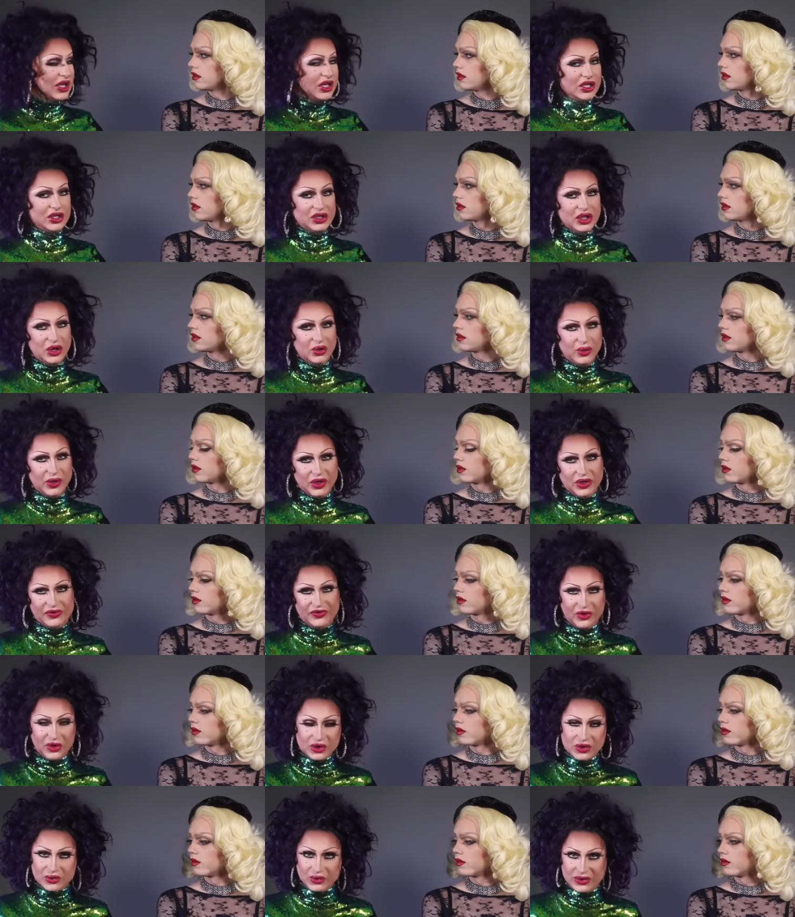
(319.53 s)
Speaker 1: You know, we're the
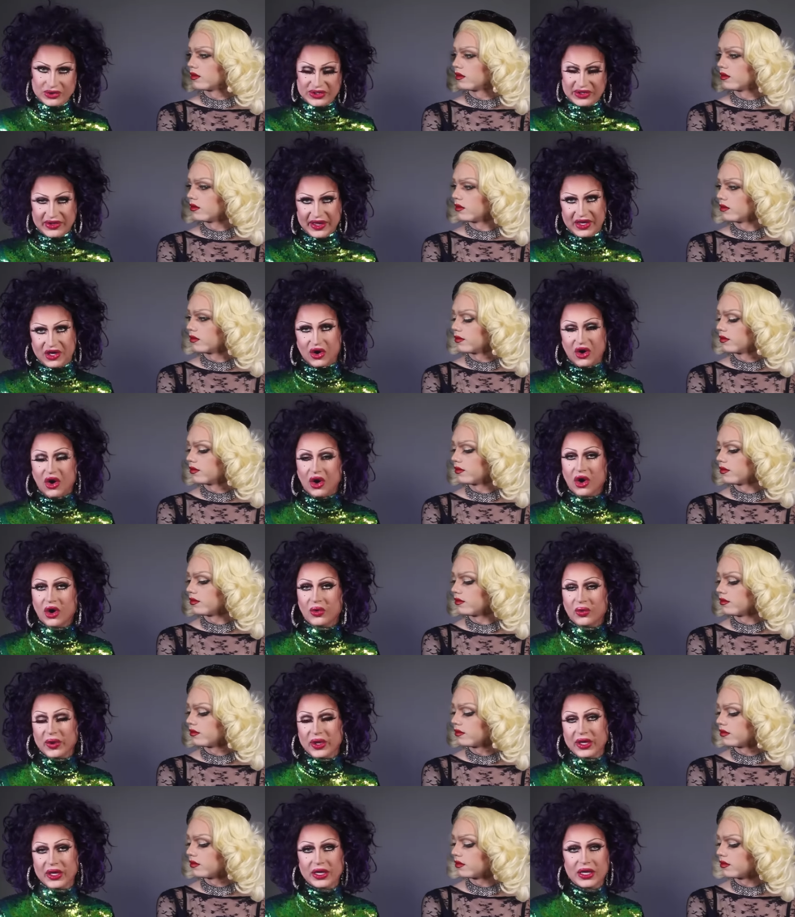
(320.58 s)
first ones that they call
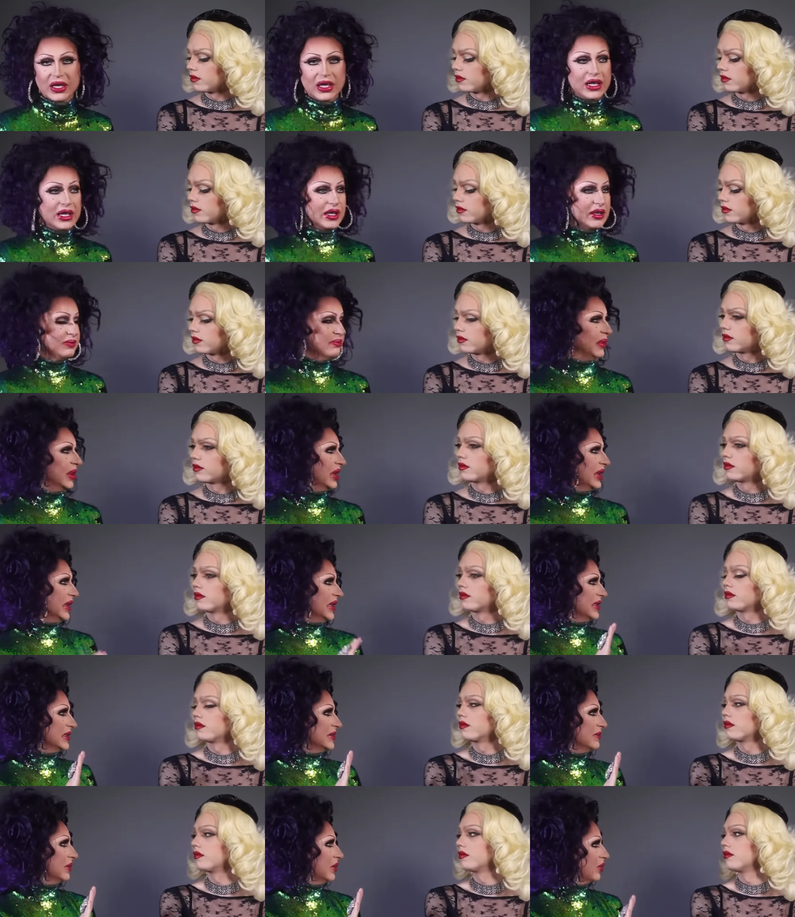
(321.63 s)
when money
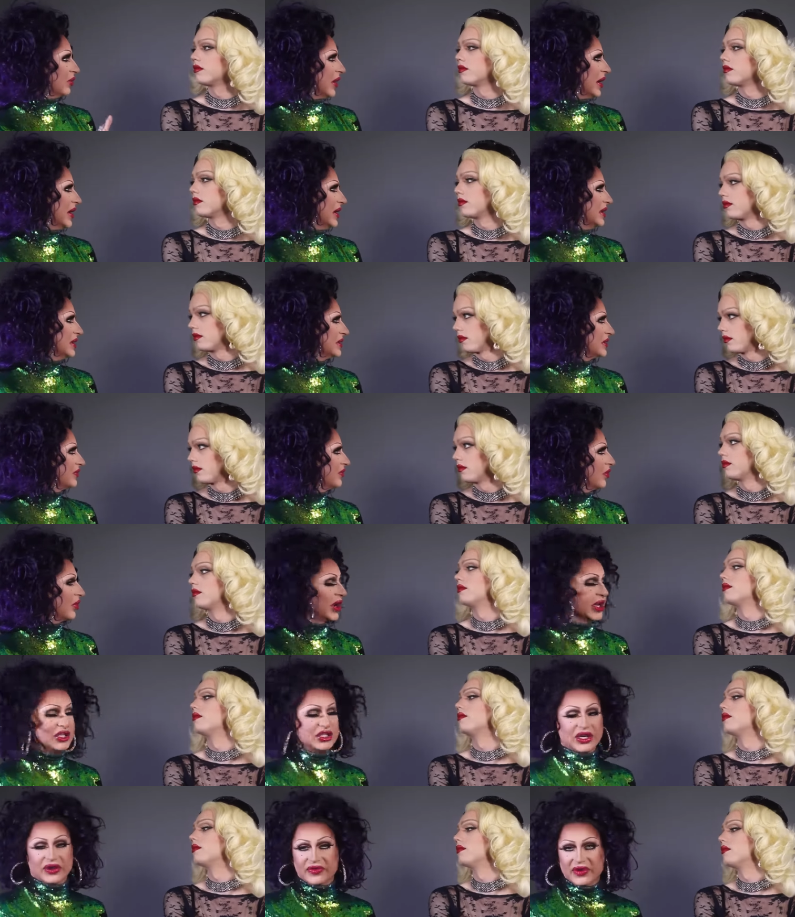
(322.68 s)
needs to be raised for
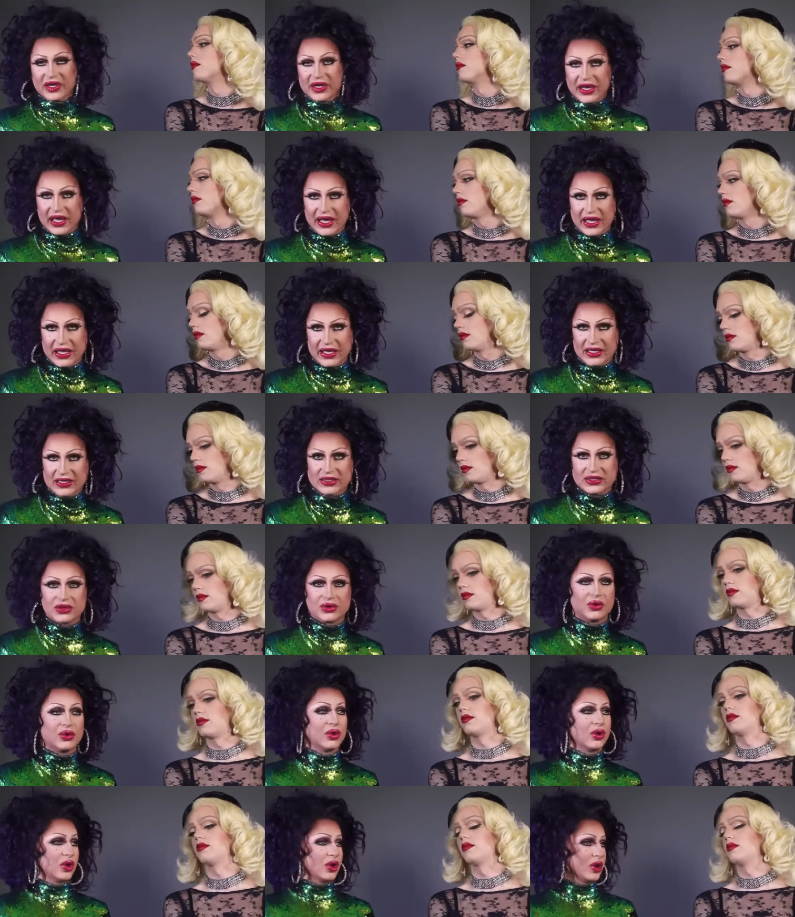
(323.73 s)
HIV and AIDS
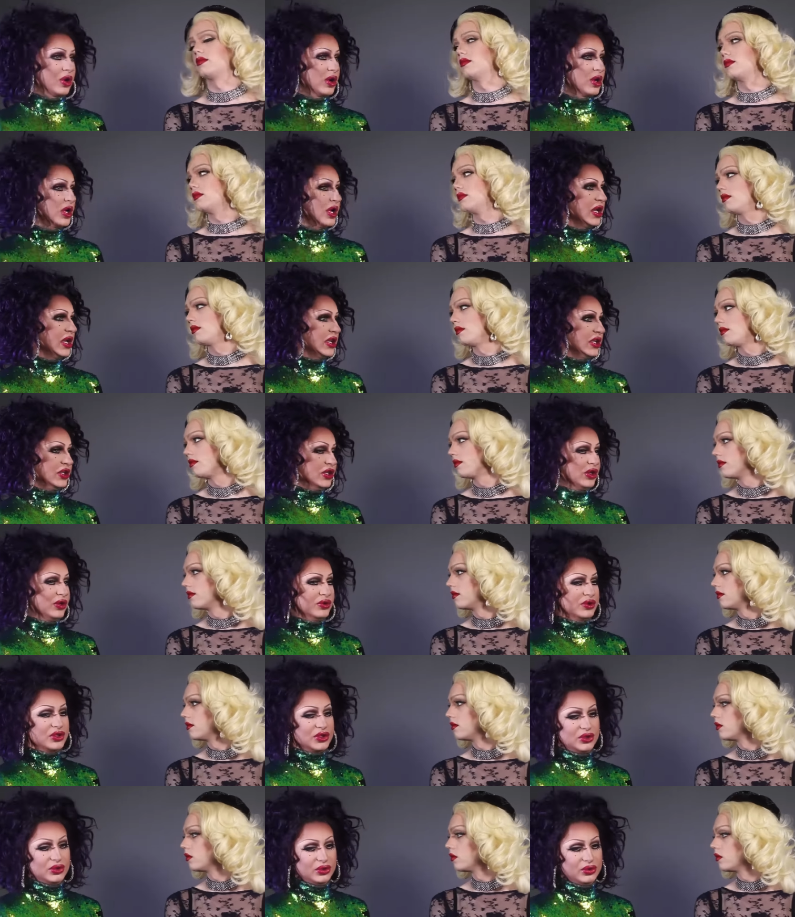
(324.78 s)
or, you know,
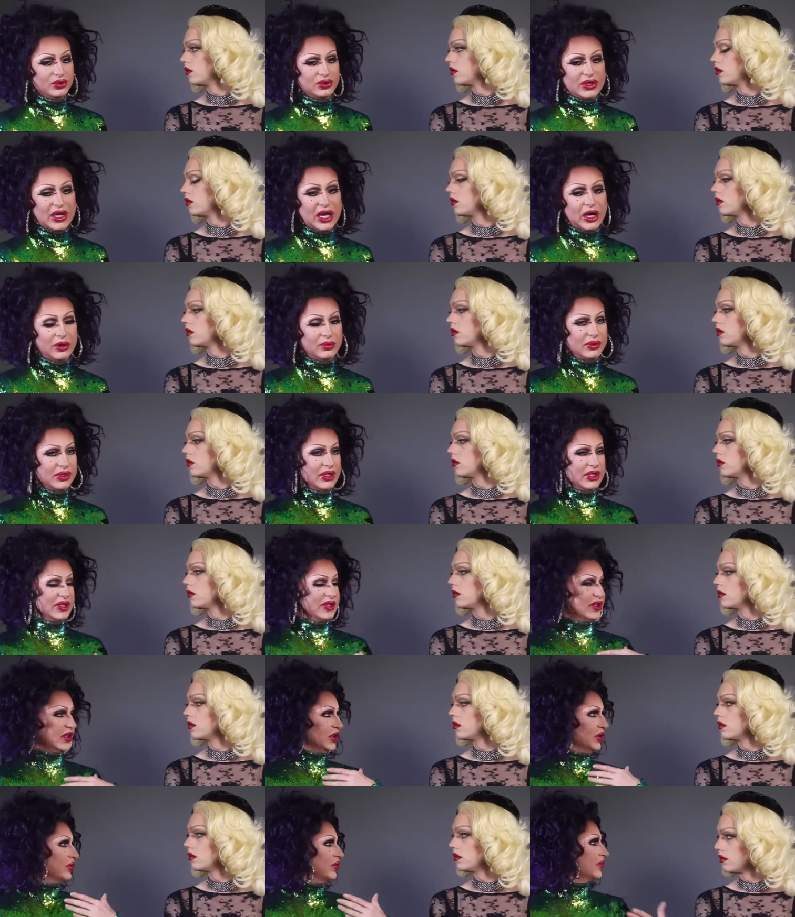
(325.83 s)
to help get
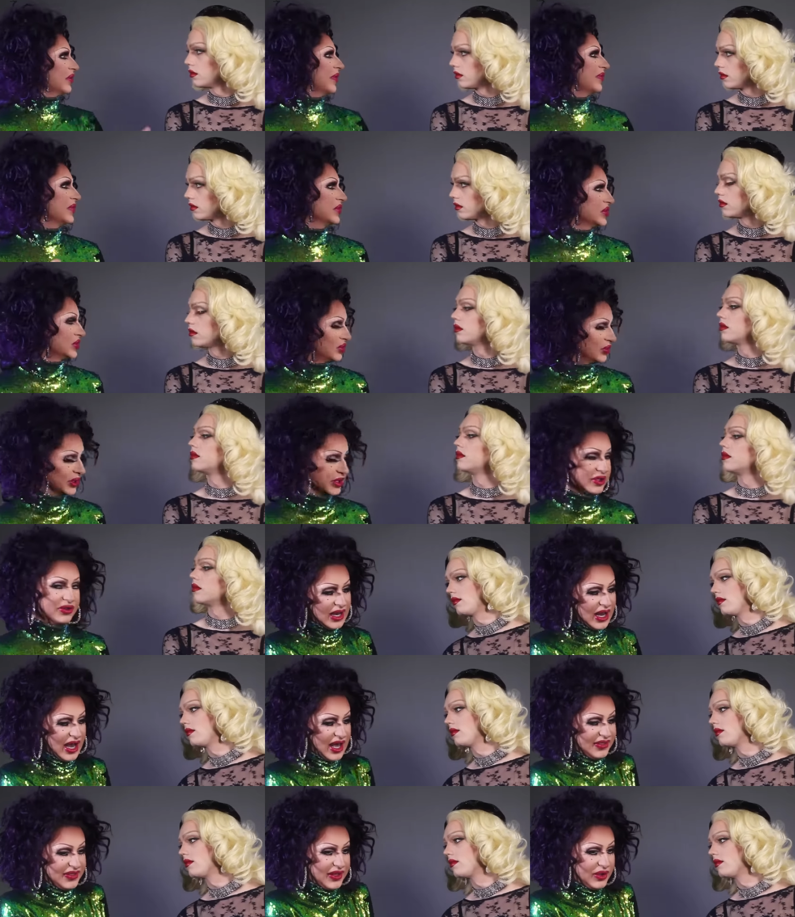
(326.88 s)
the youth off the street.
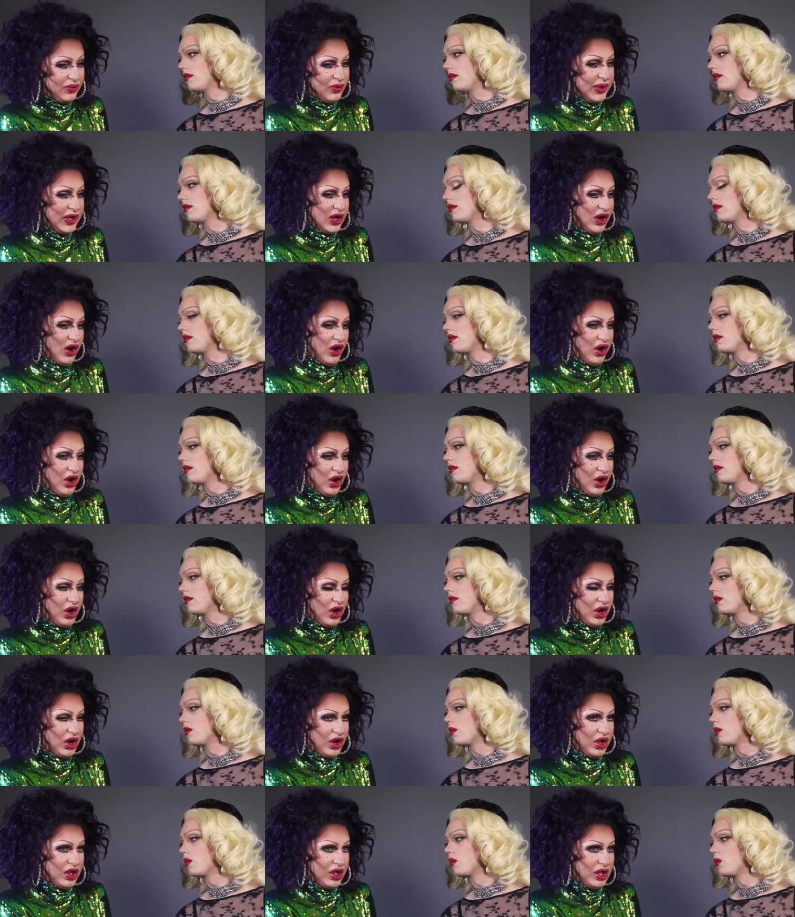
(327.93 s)
I think we
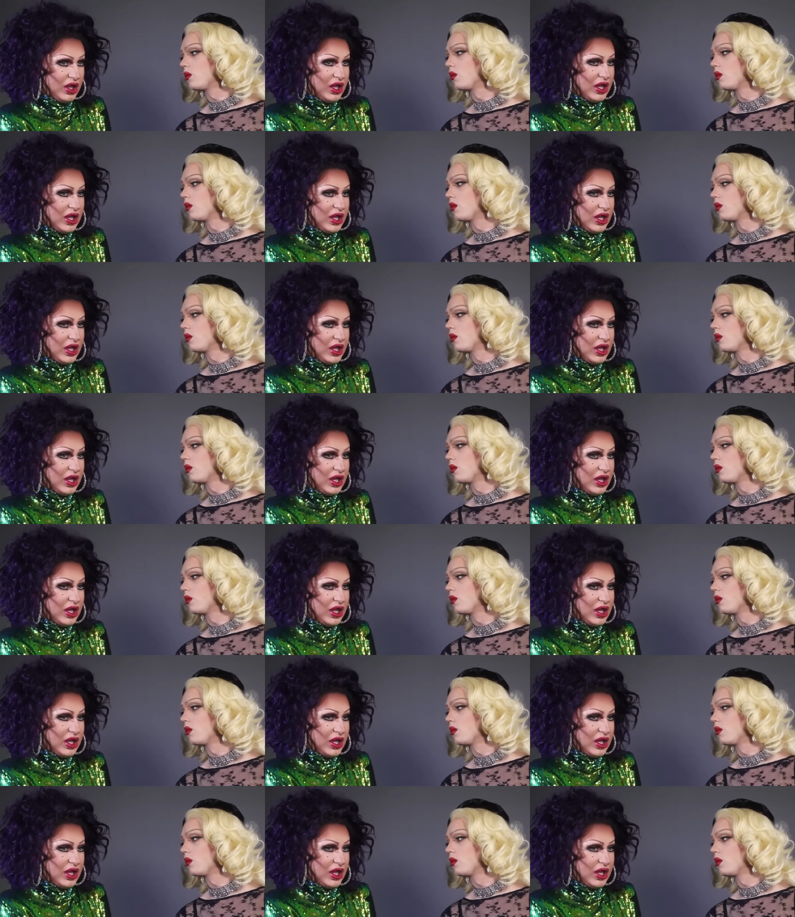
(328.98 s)
are